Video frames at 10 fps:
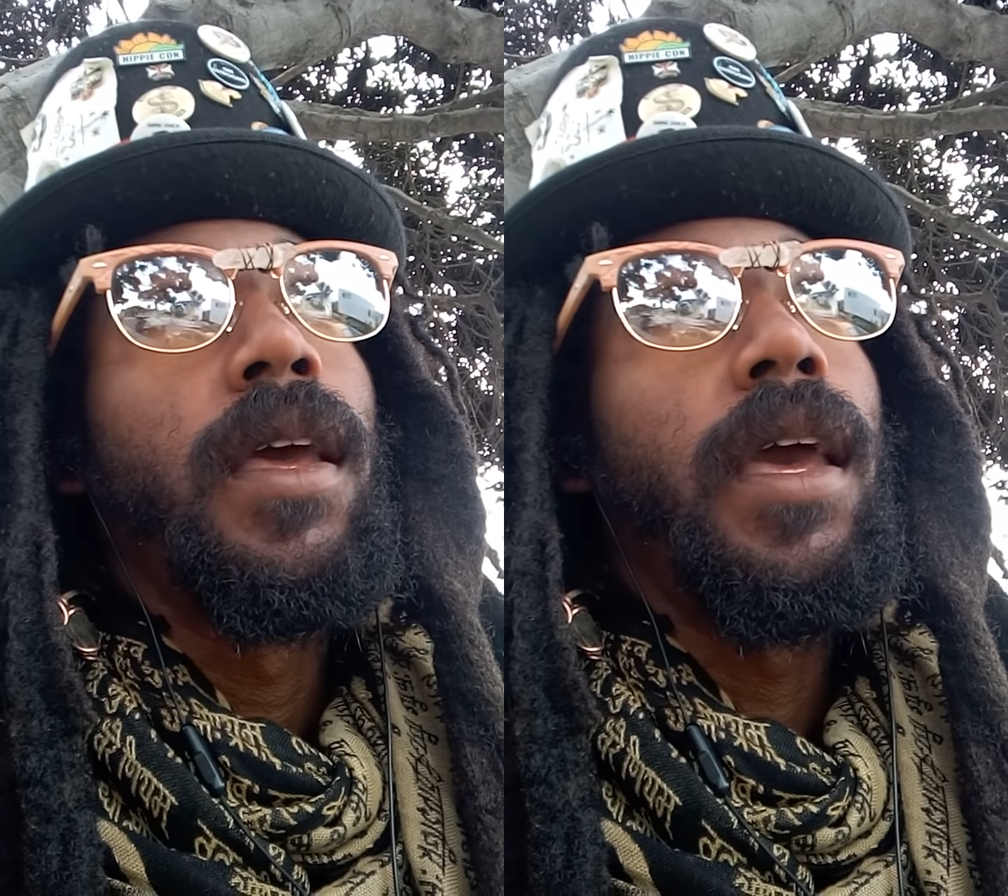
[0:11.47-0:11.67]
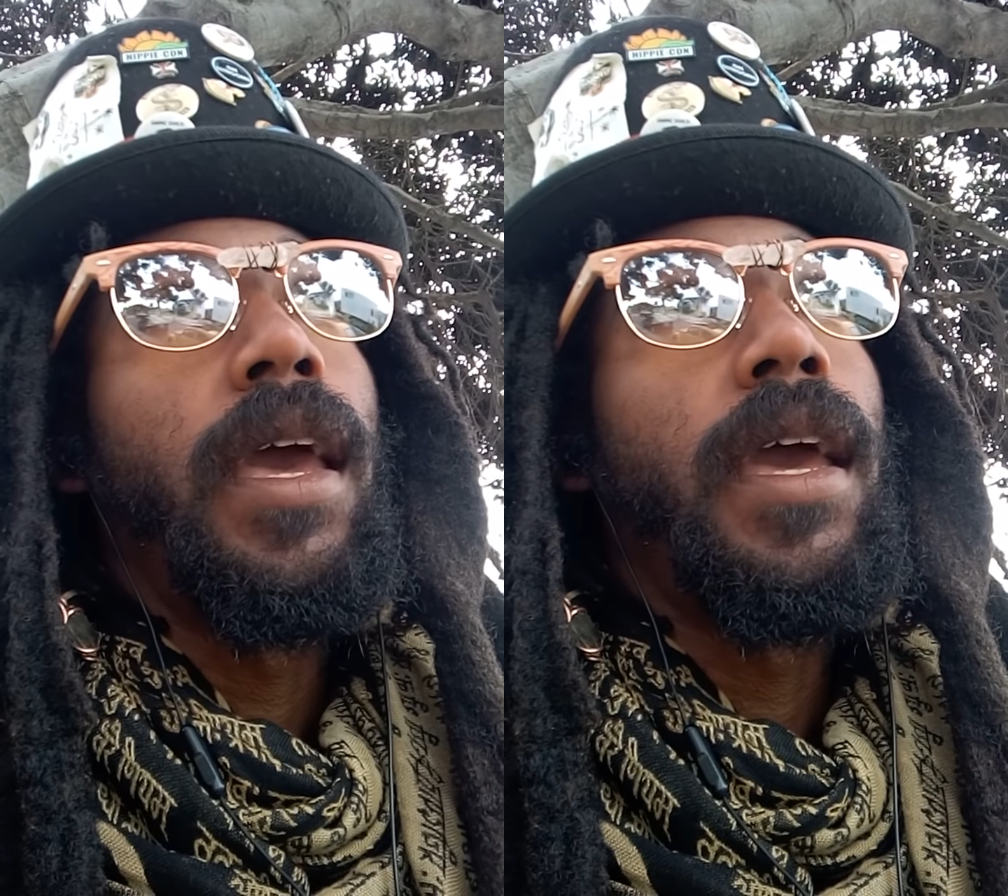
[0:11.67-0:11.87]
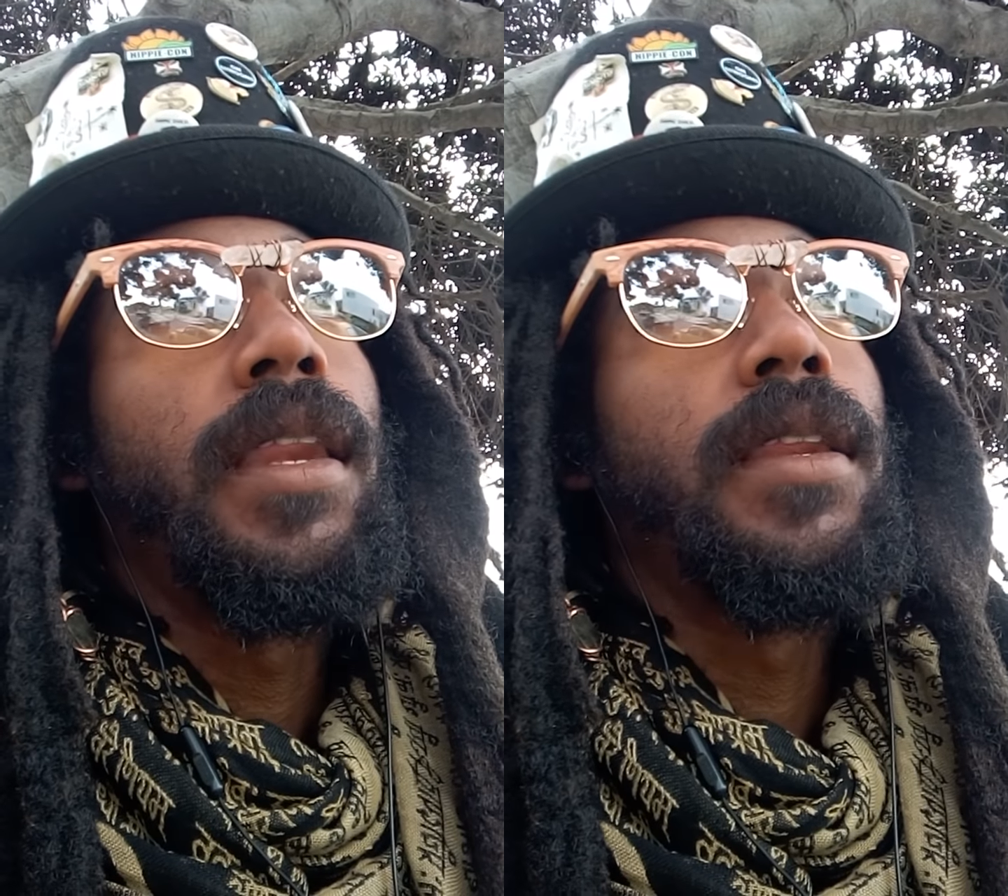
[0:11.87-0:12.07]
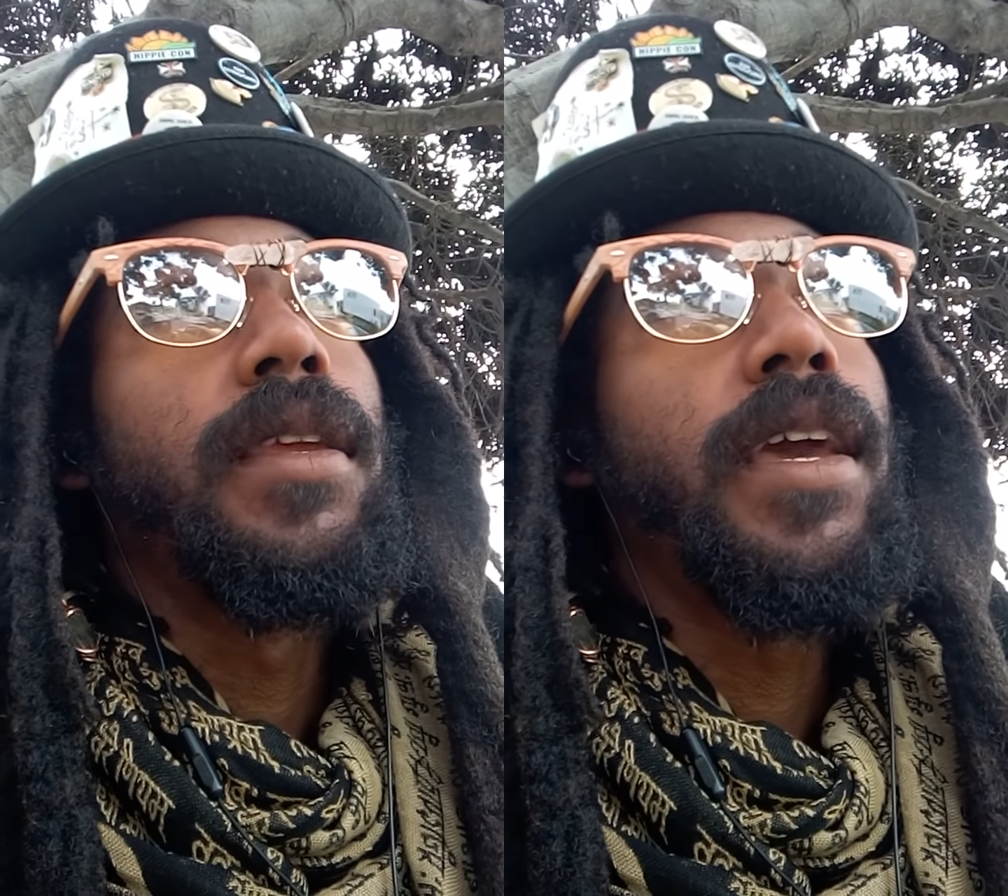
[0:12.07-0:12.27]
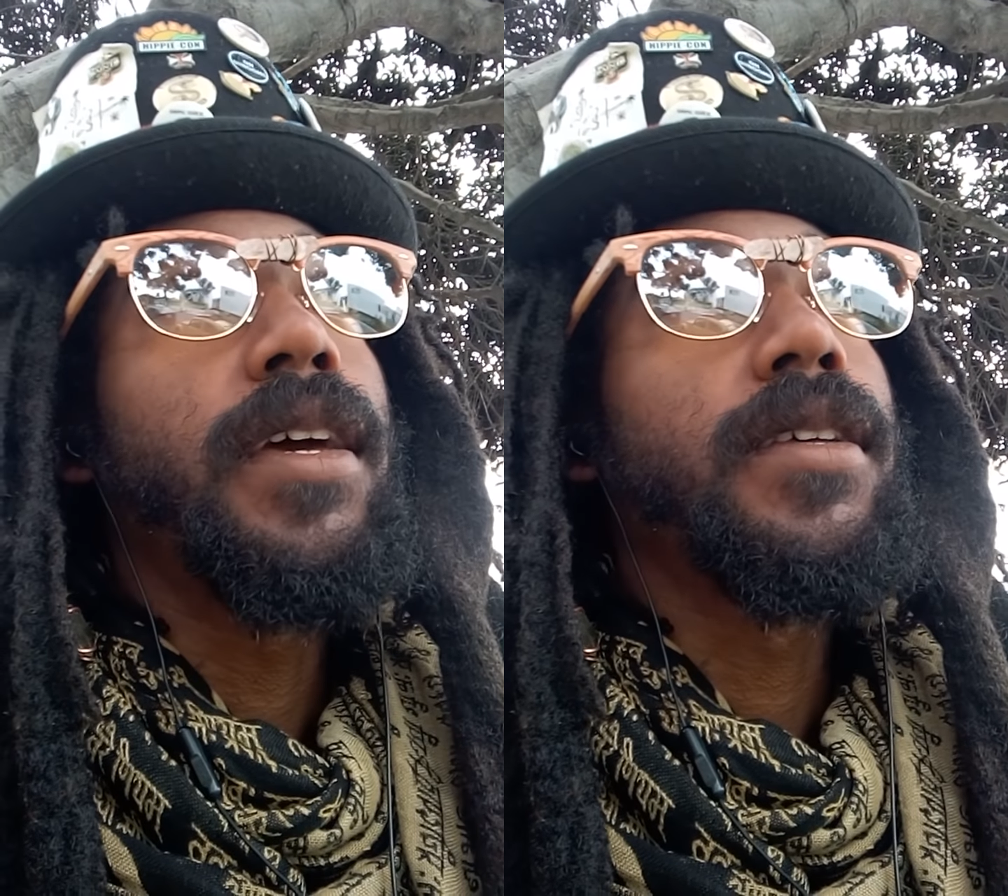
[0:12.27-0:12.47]
And
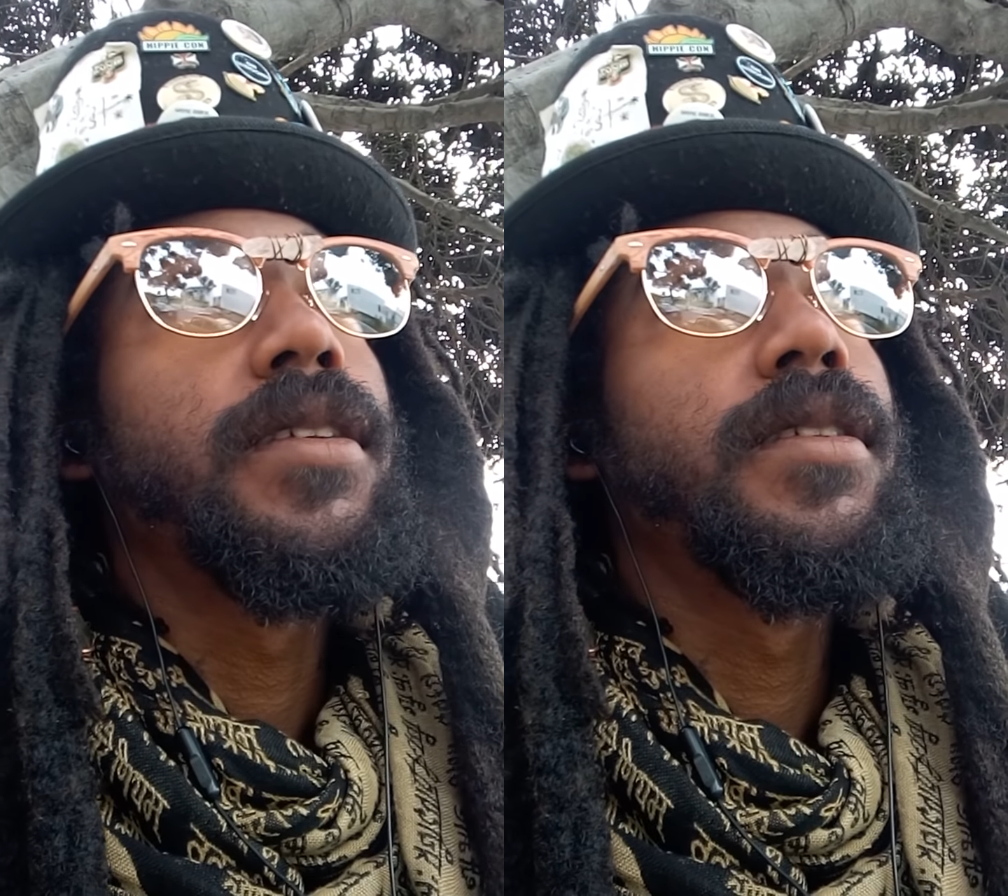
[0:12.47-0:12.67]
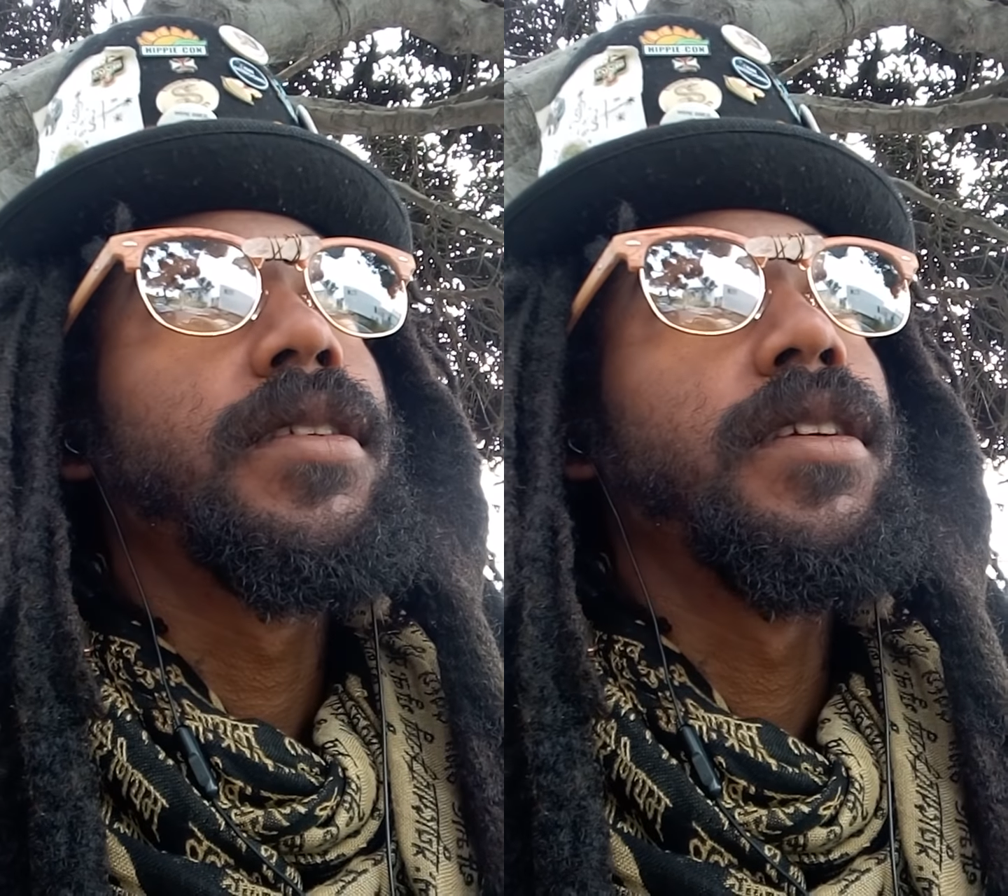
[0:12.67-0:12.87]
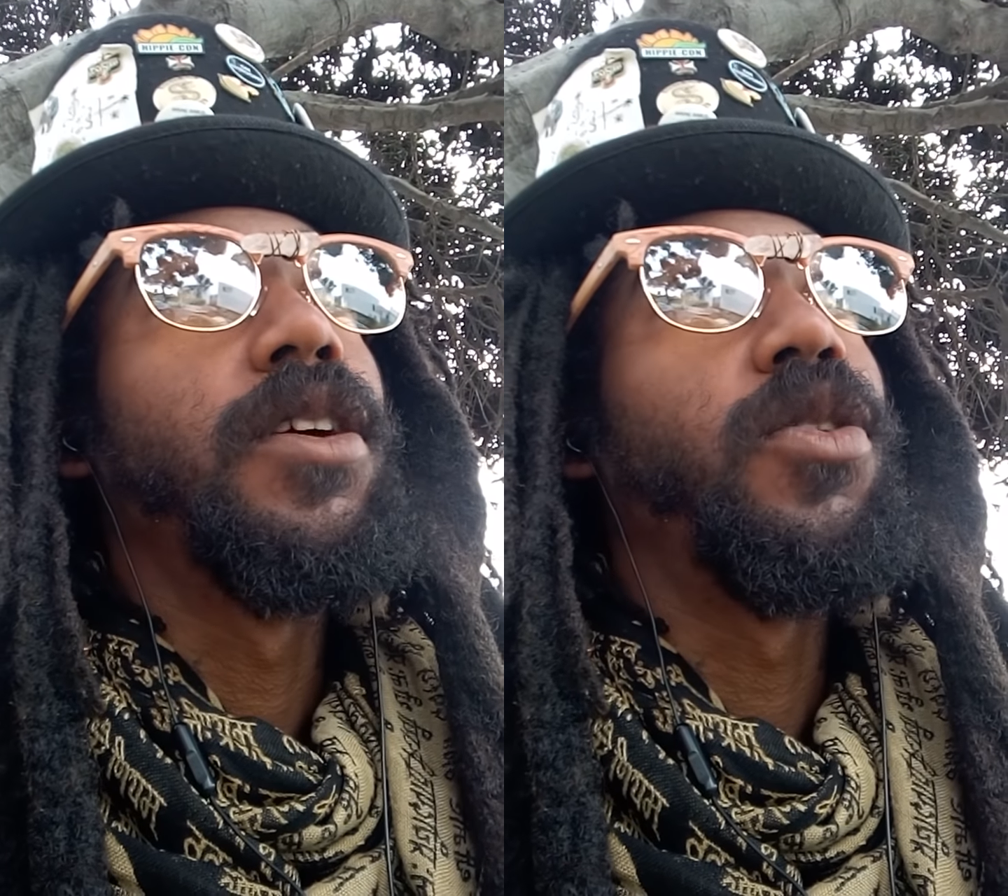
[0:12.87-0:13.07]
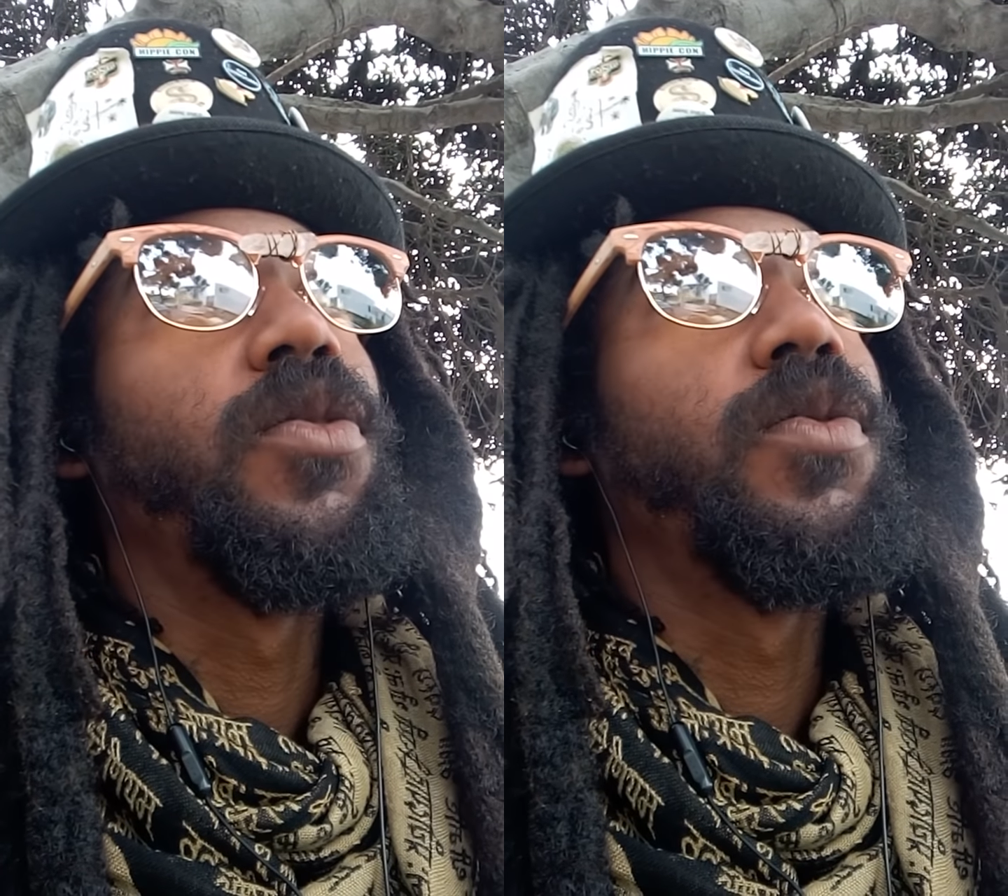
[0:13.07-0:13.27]
yes, you know,